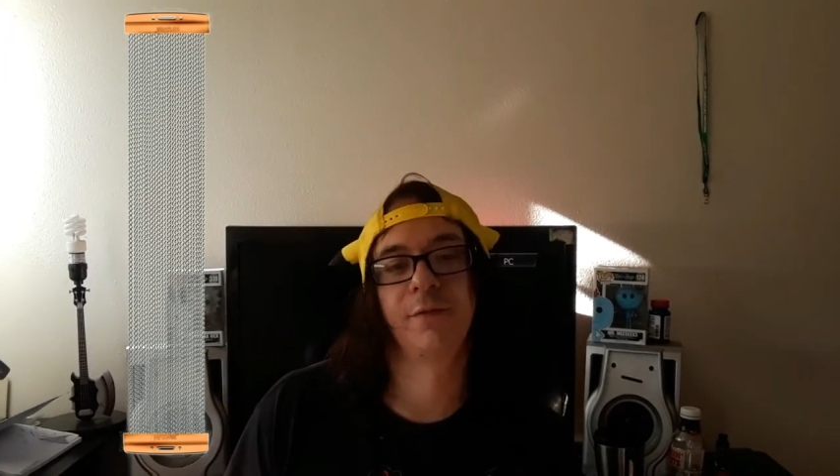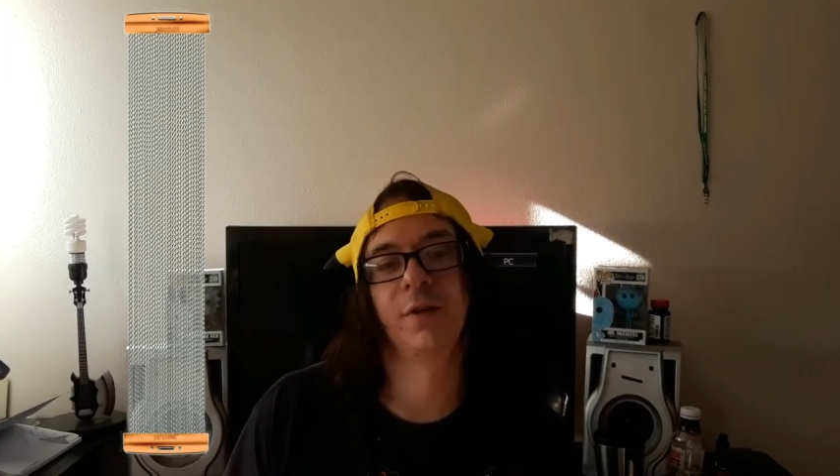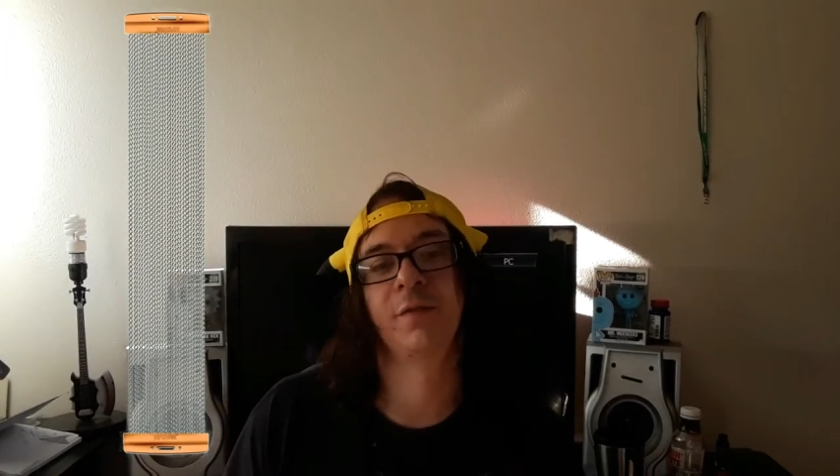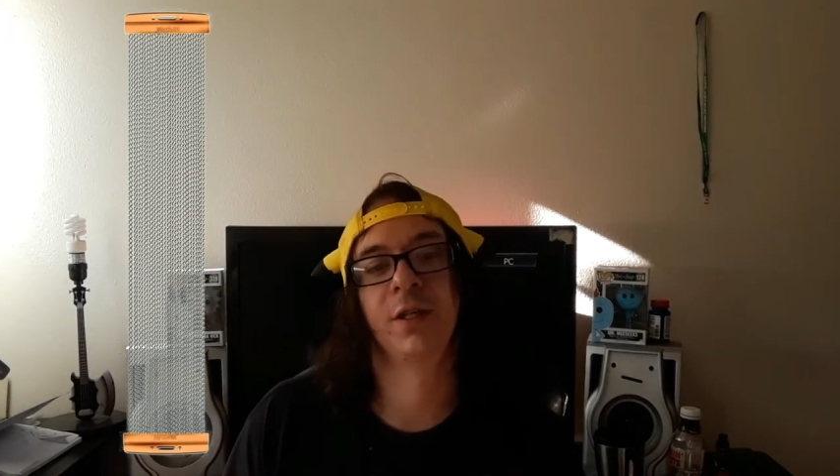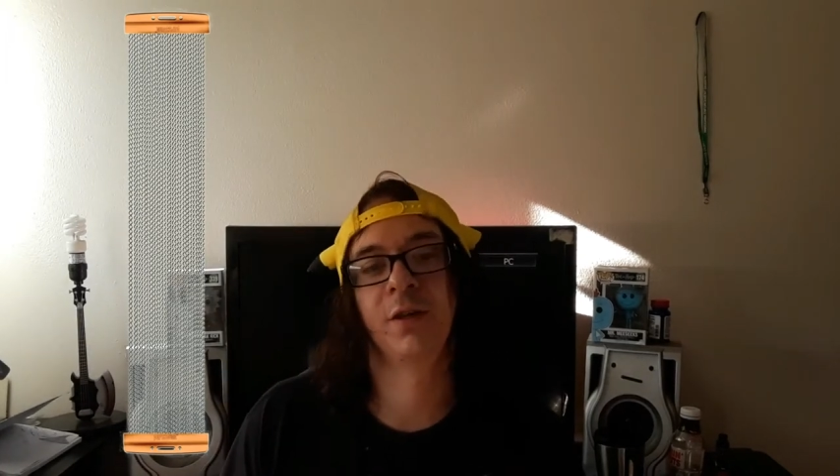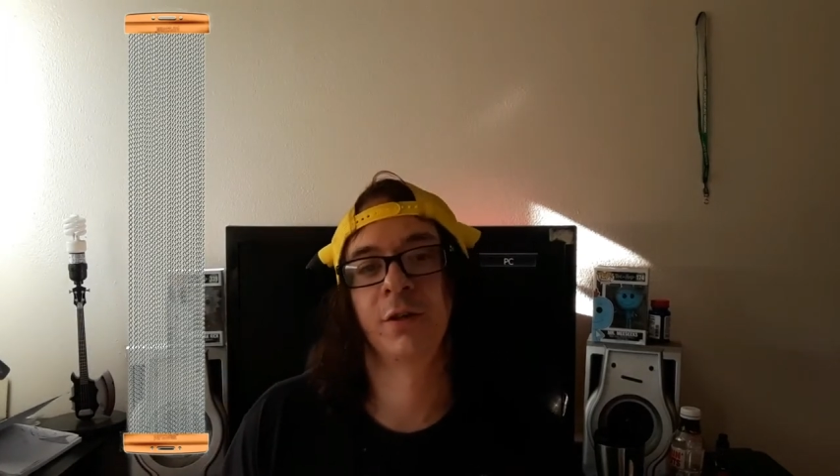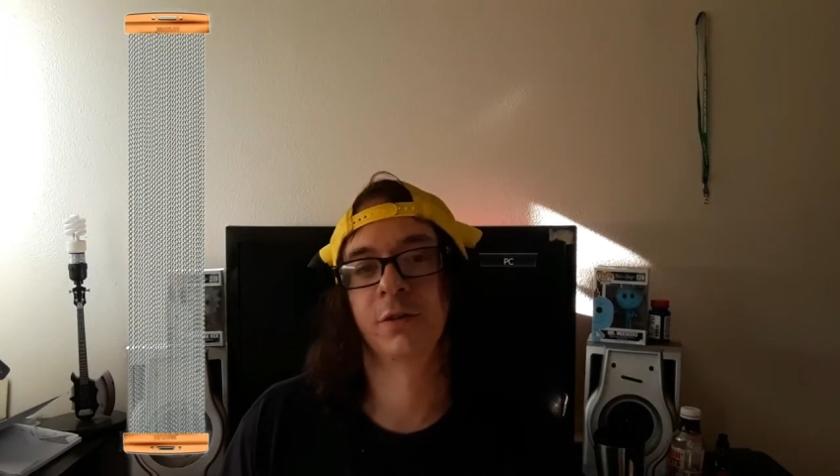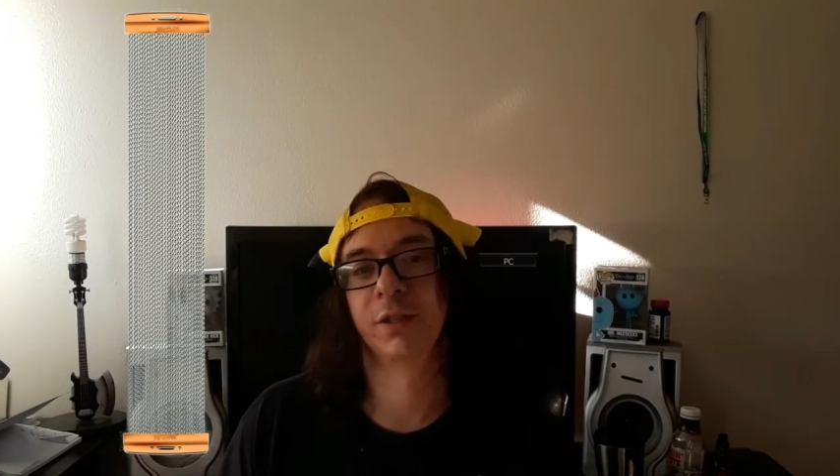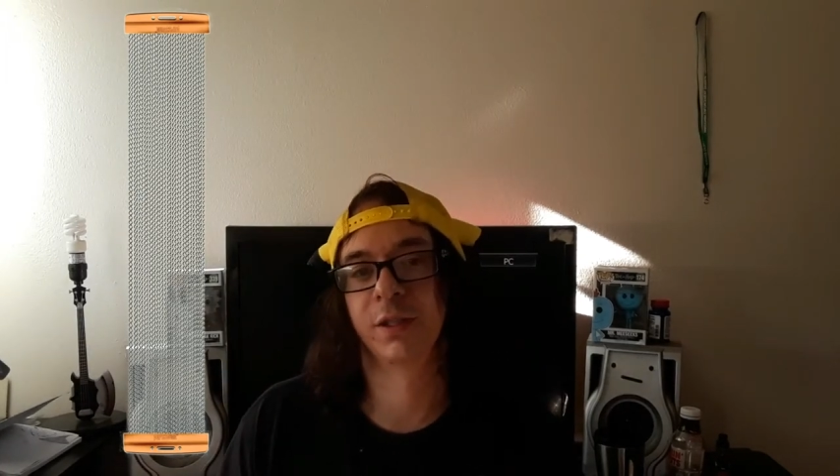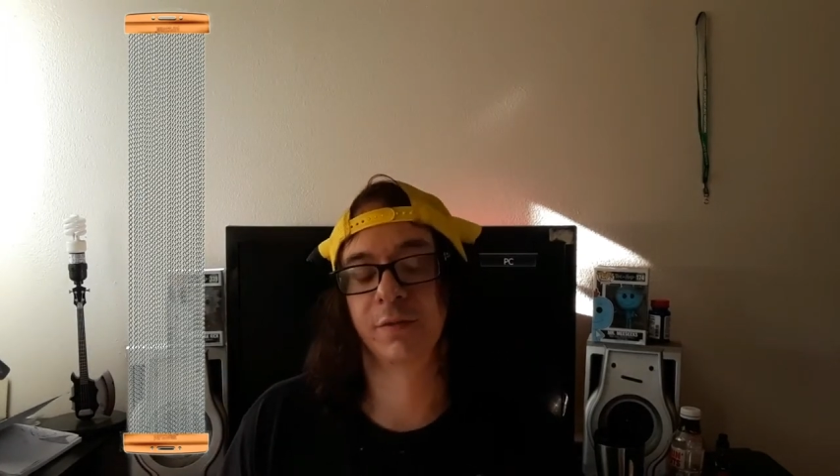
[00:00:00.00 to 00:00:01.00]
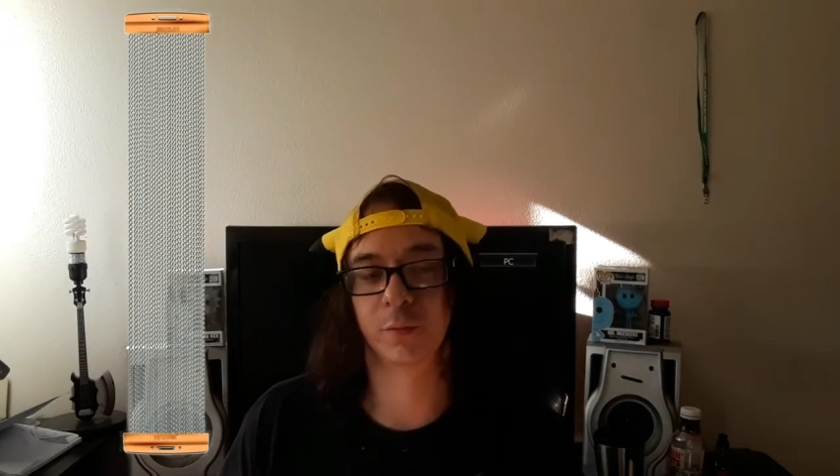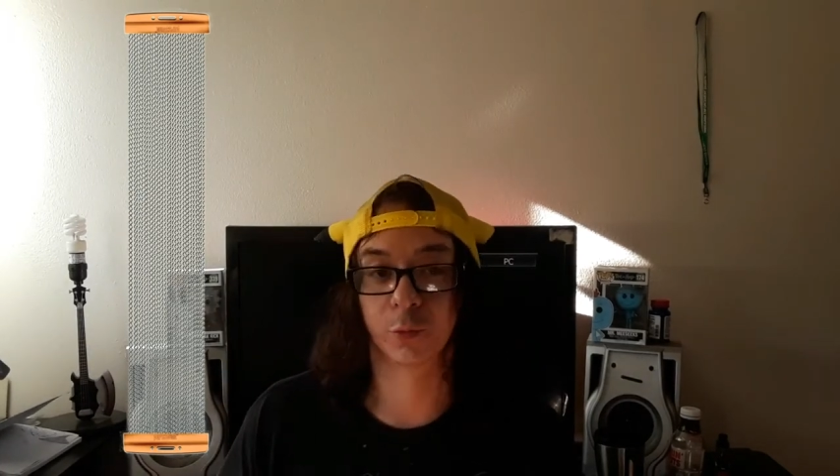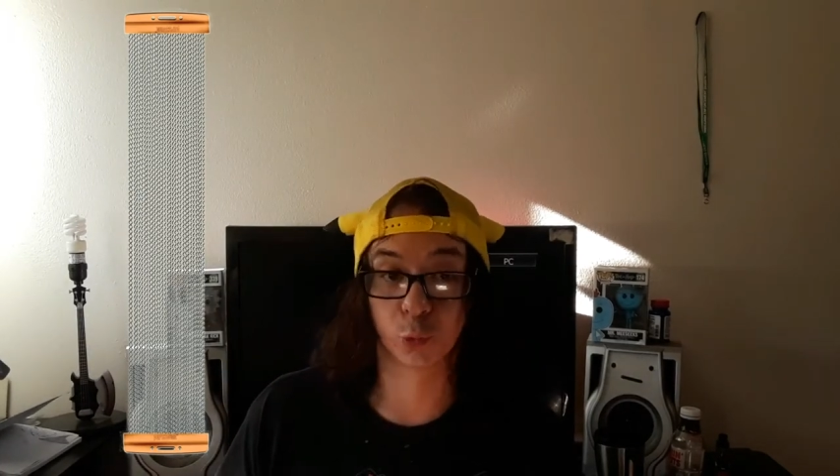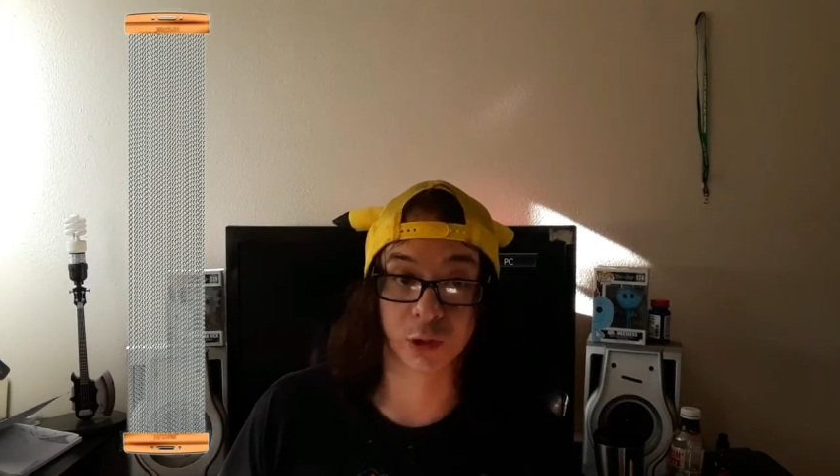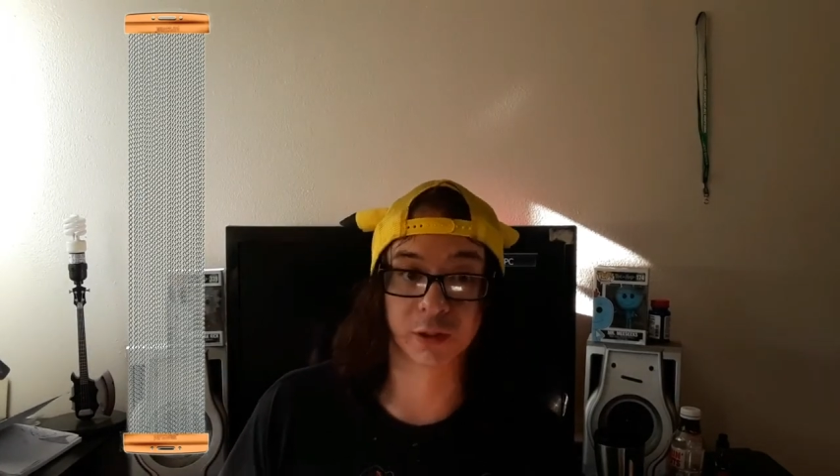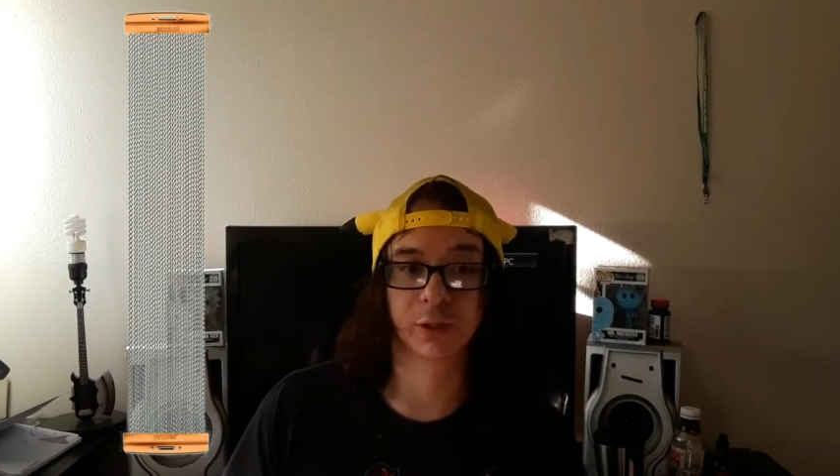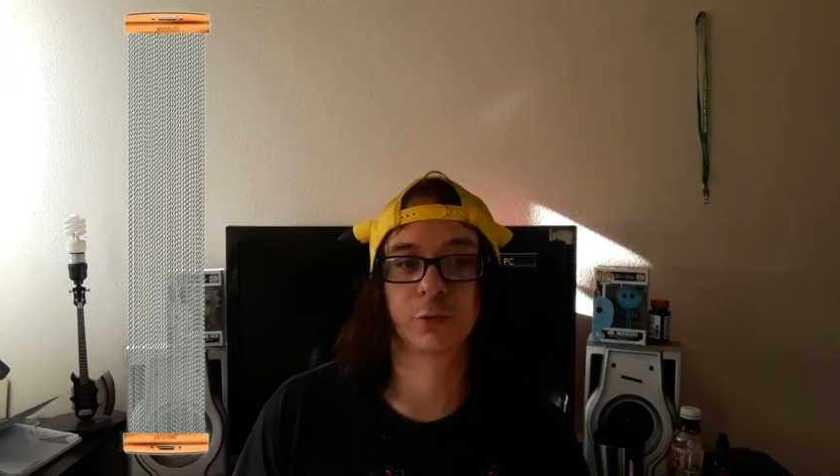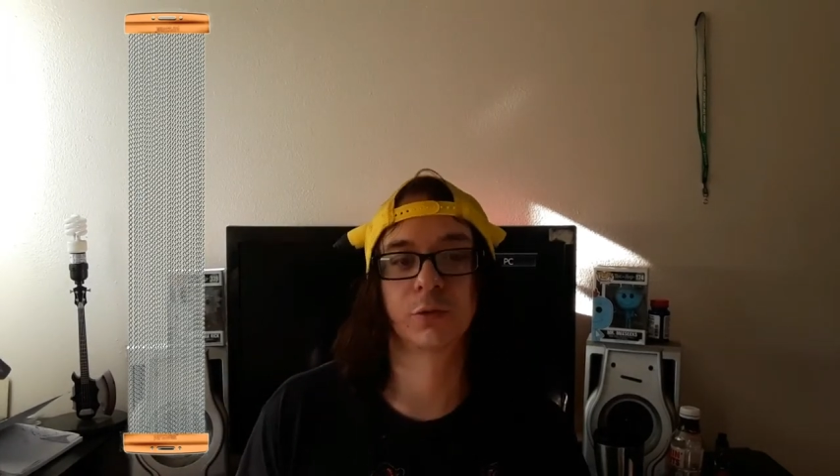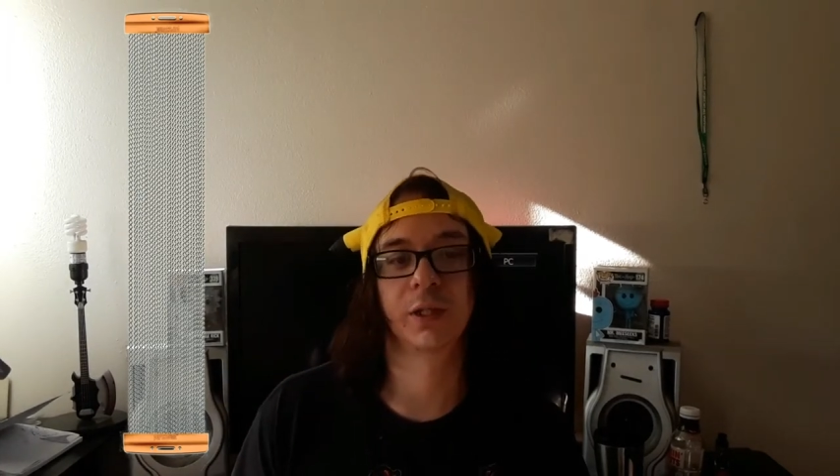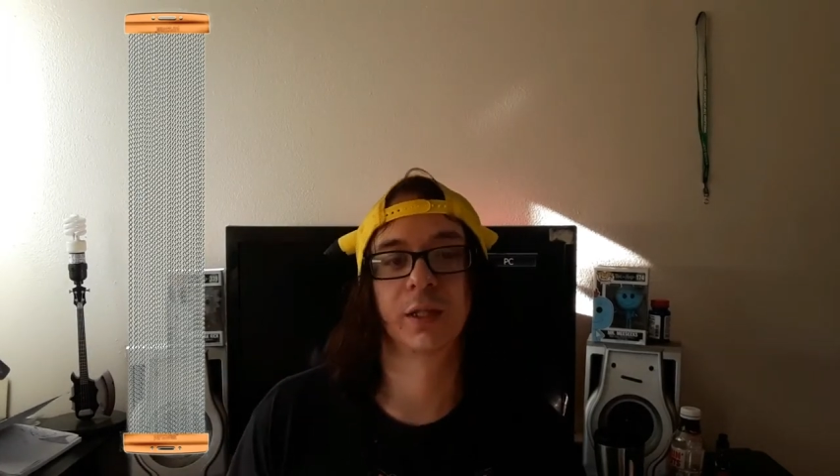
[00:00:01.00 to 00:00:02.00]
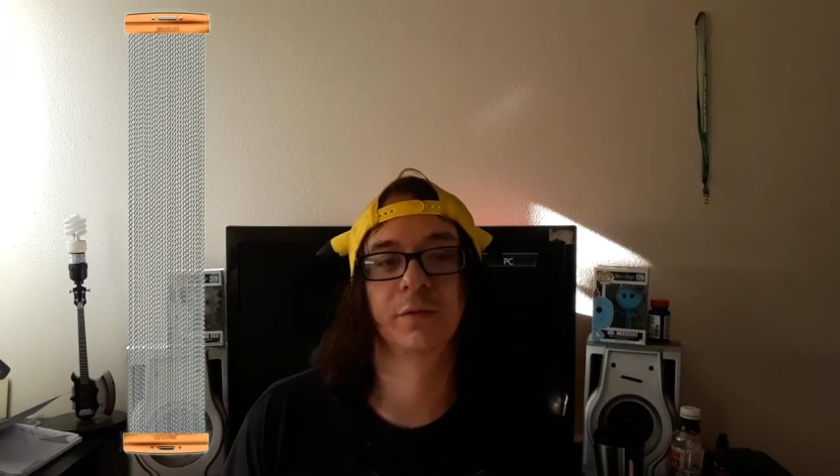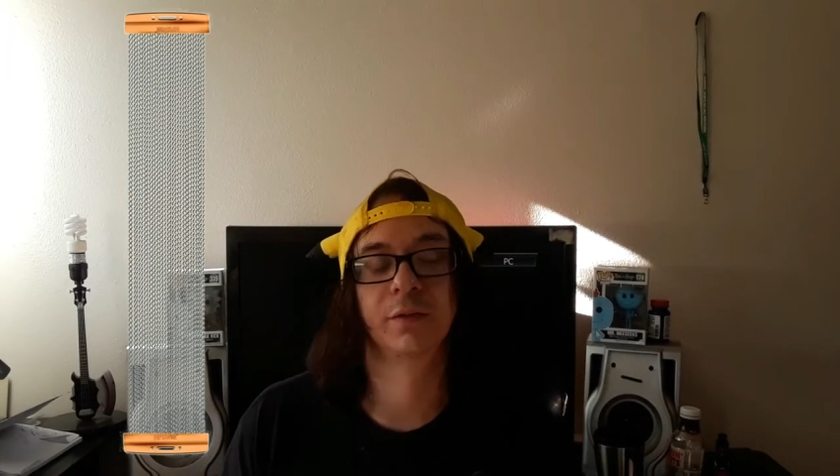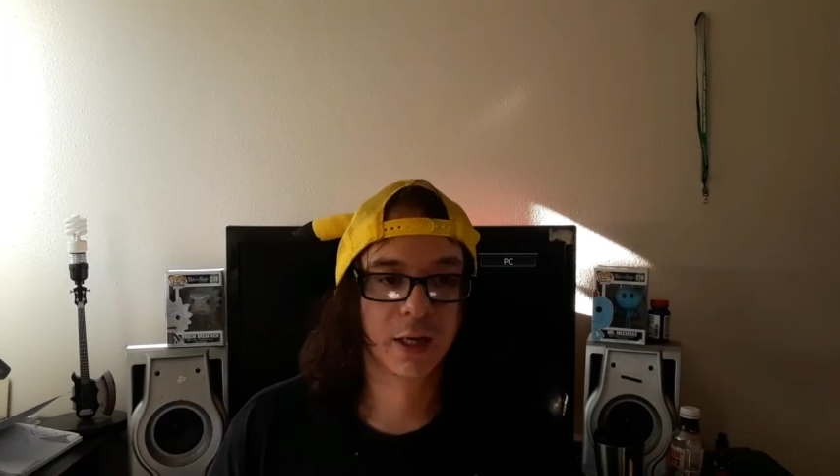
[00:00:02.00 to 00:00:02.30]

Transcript: $50 and give them a really cool gift.